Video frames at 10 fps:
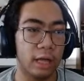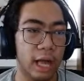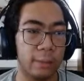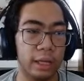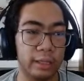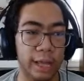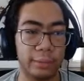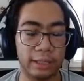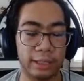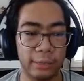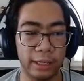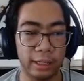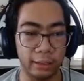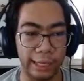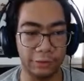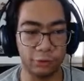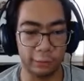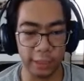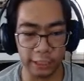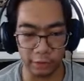I'm not gonna make it a live stream
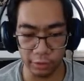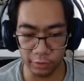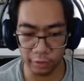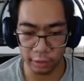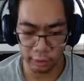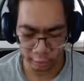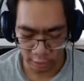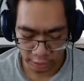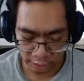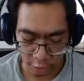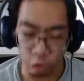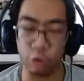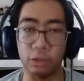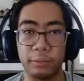channel though. Who knows?